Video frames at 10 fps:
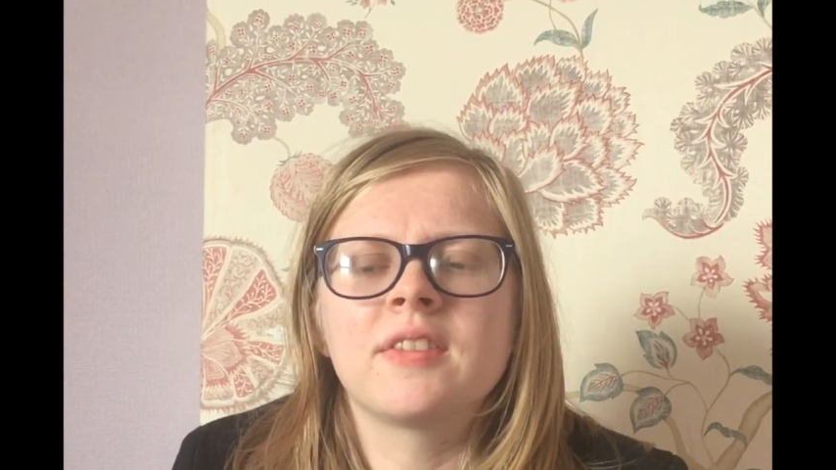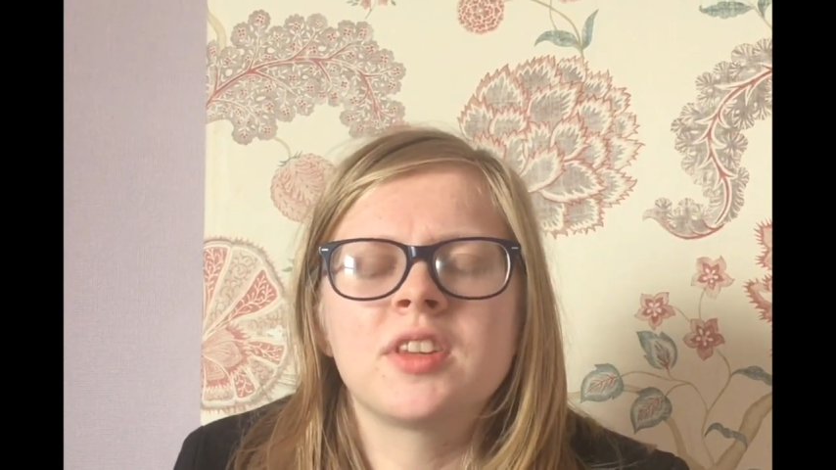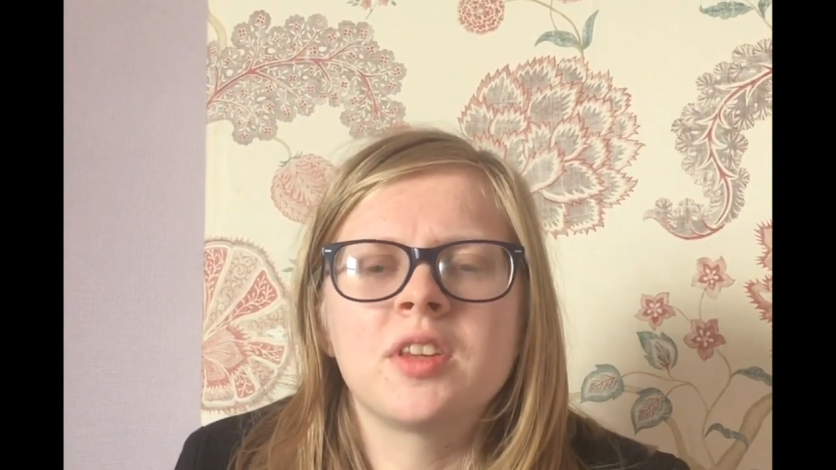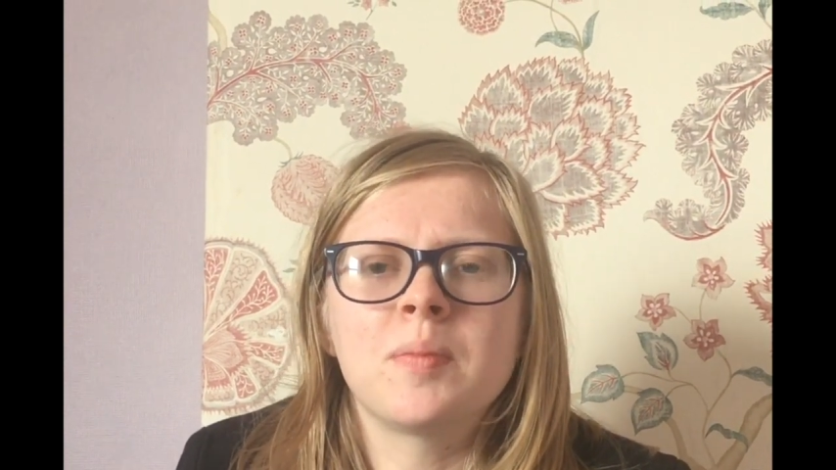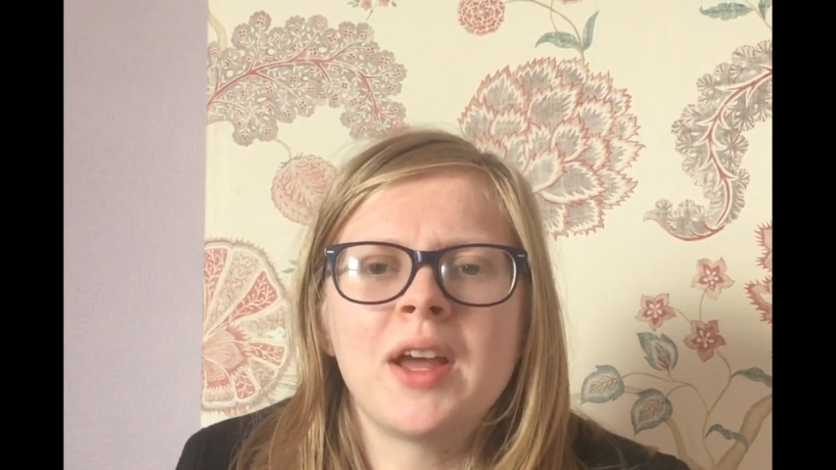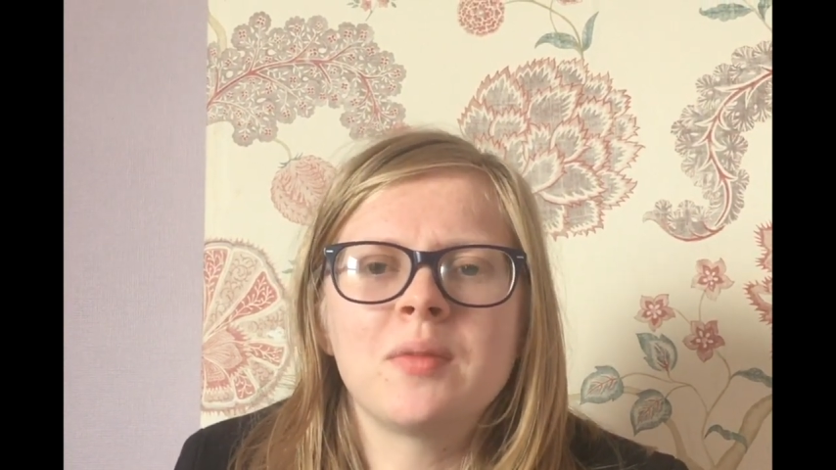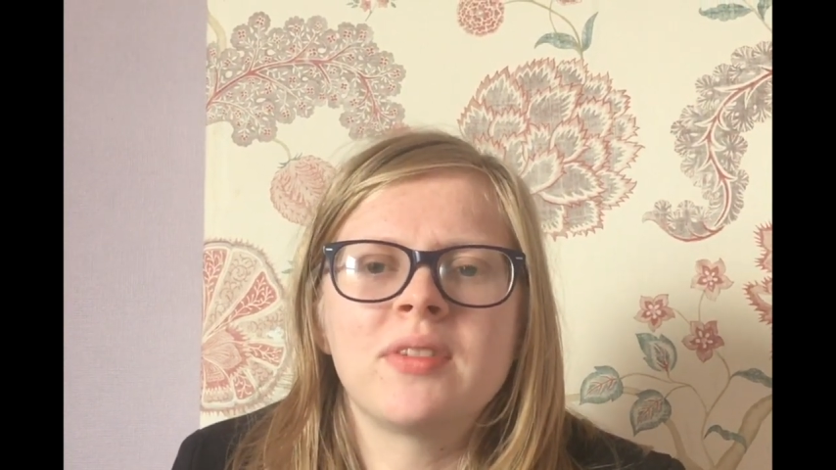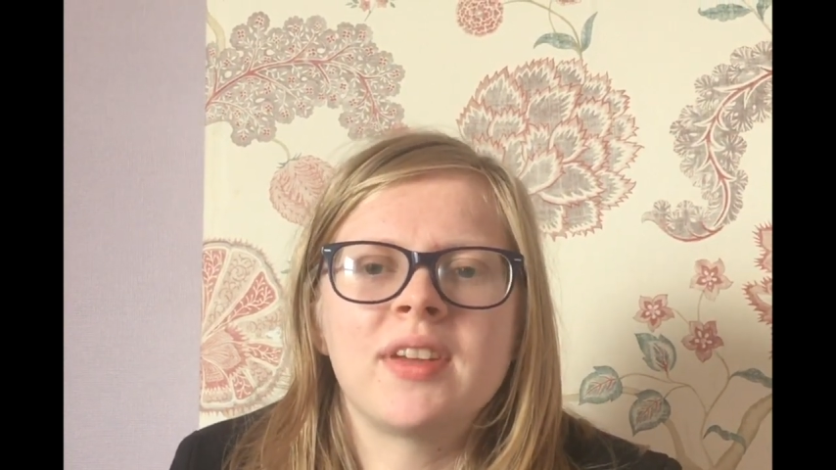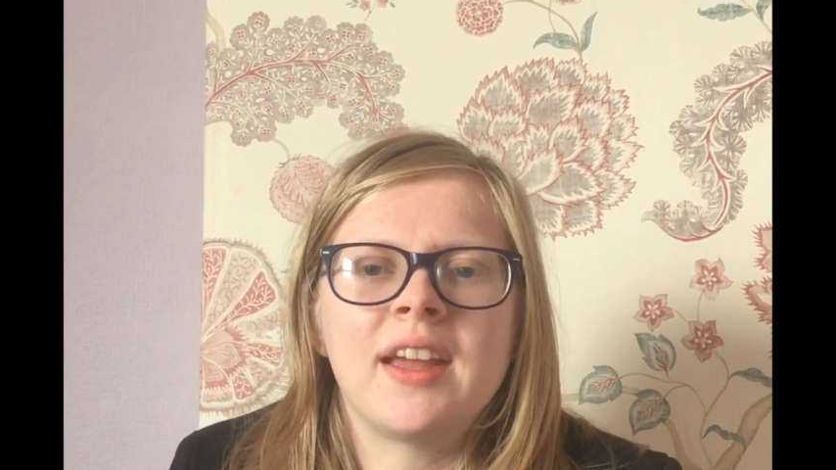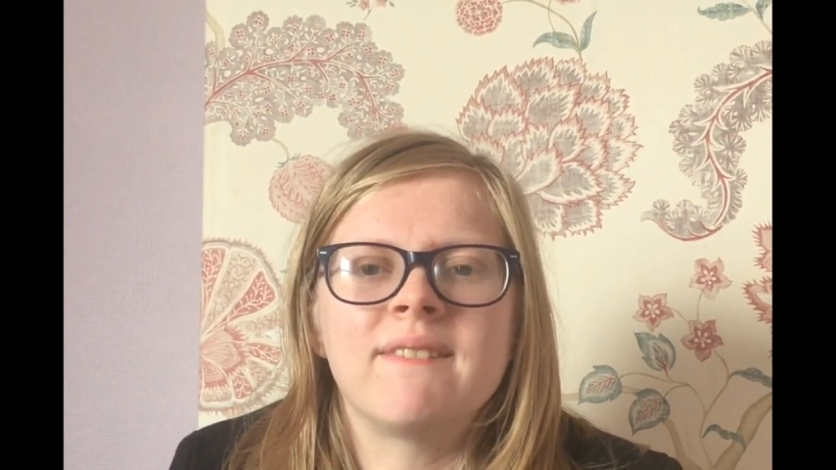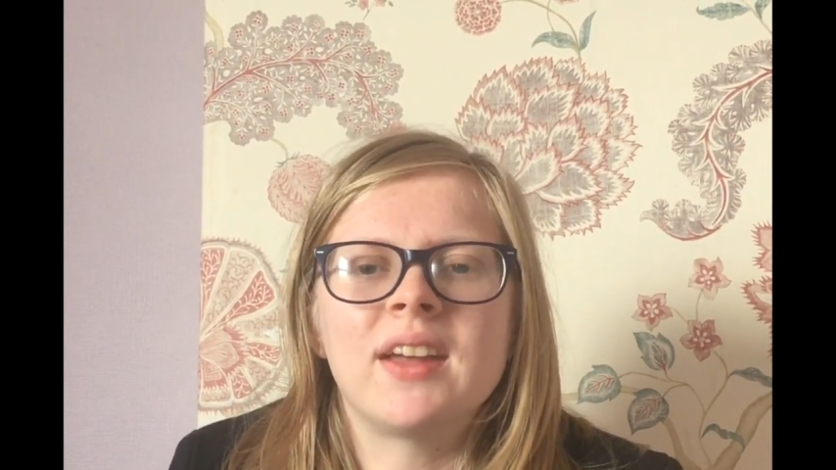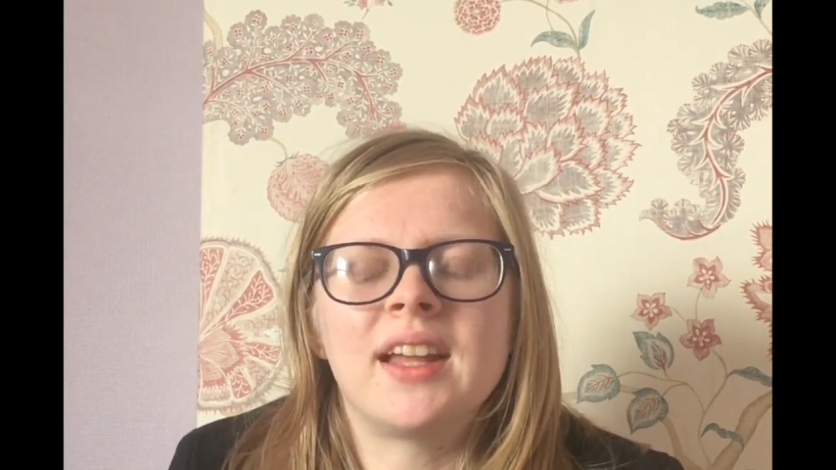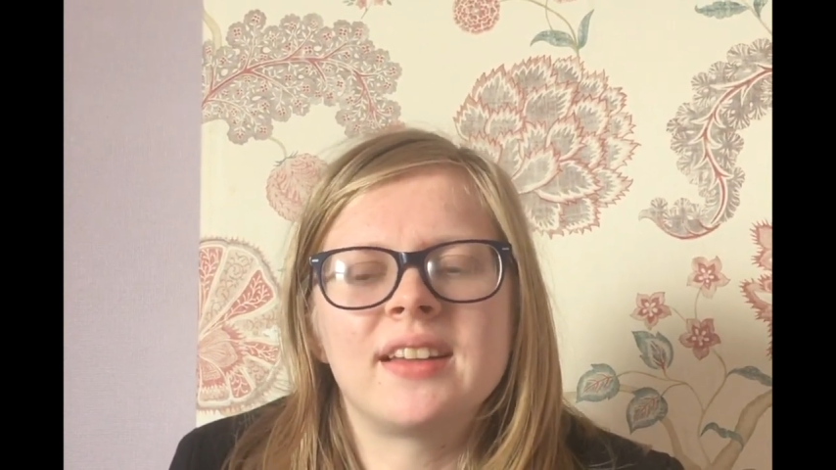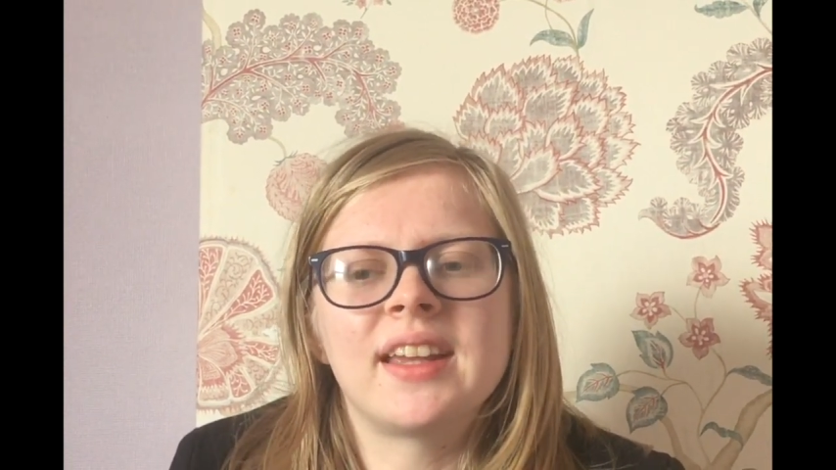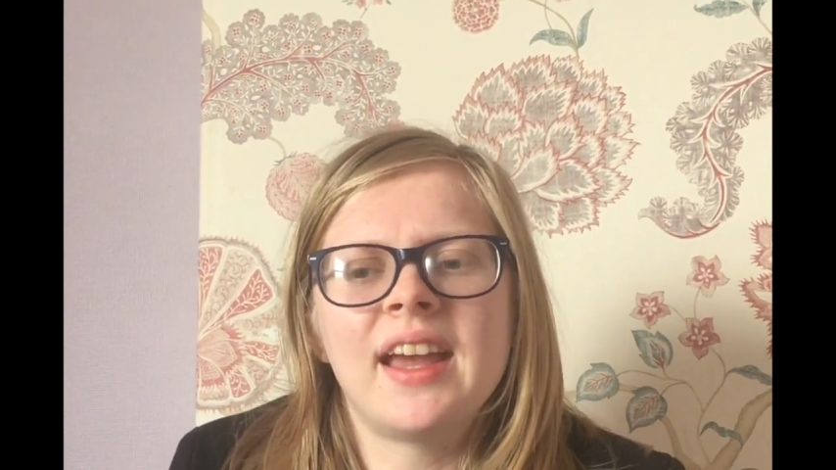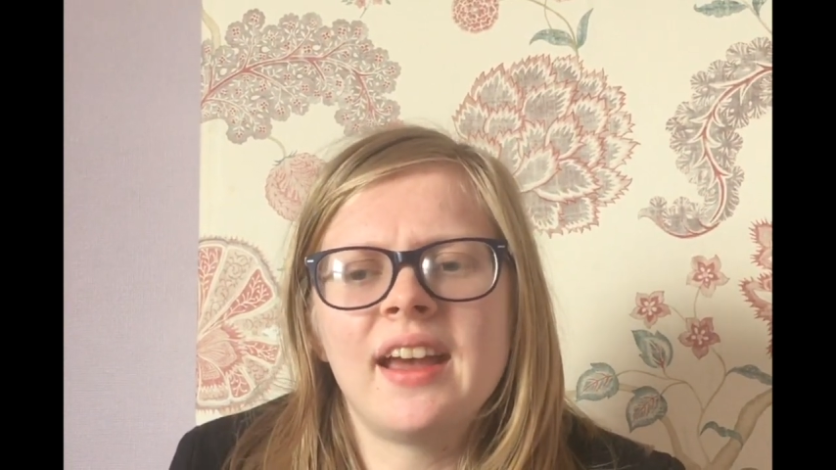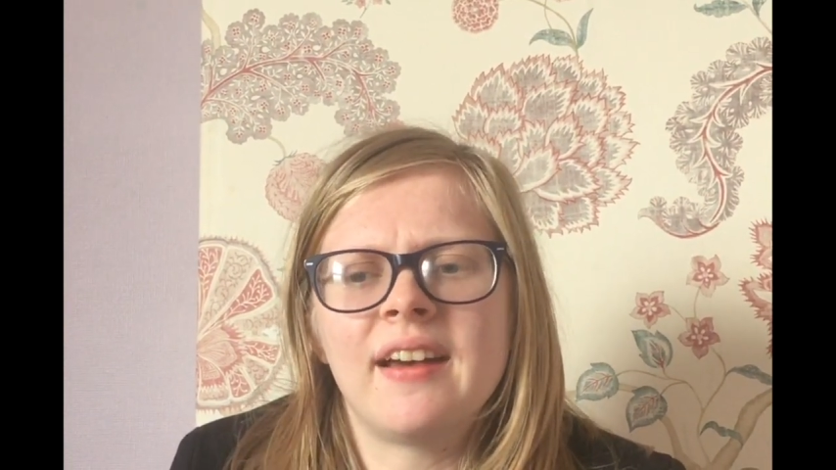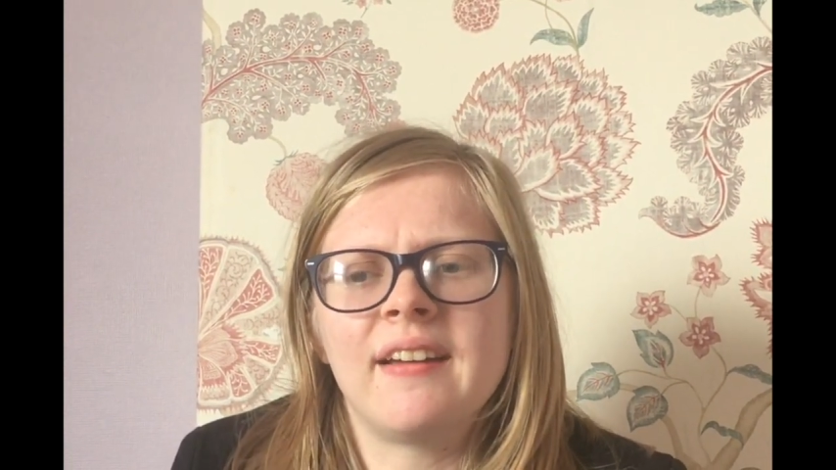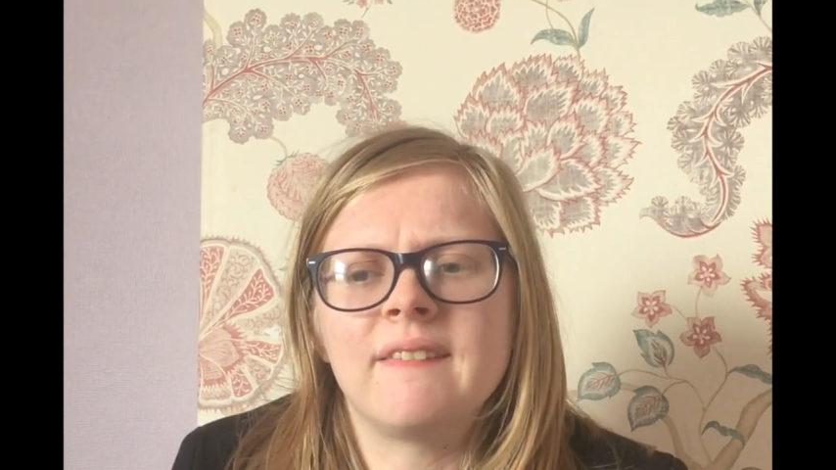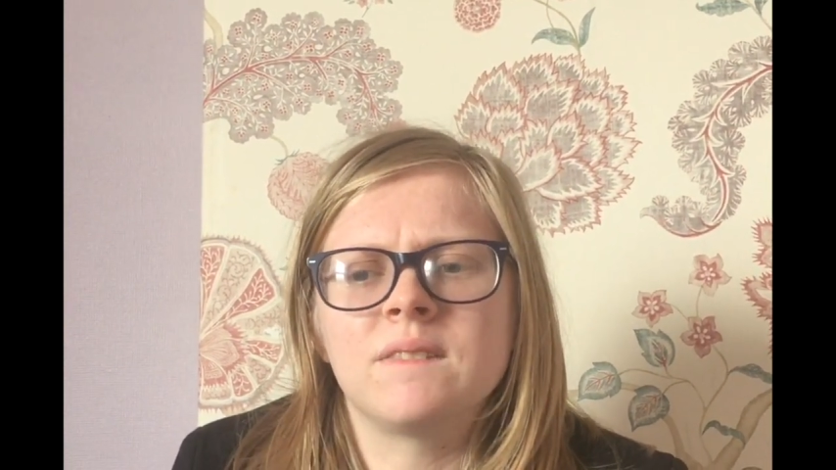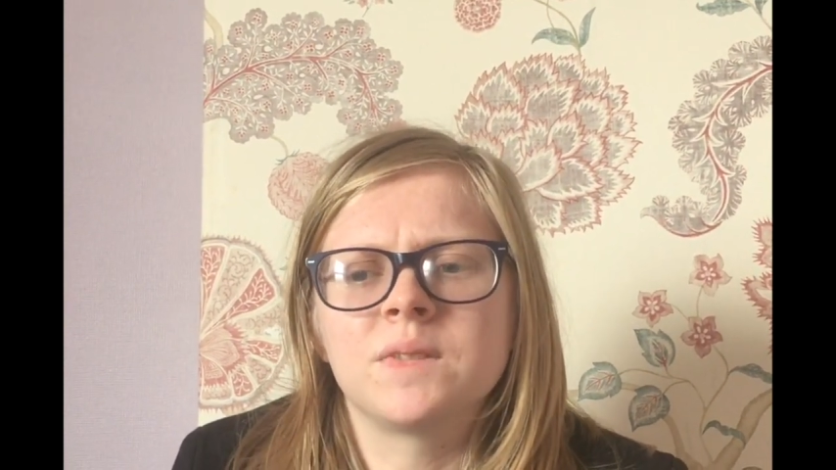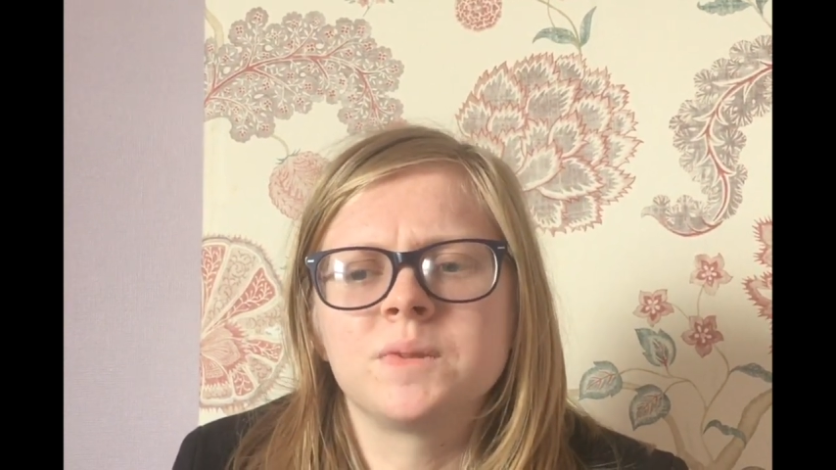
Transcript: to bed with him at the care home.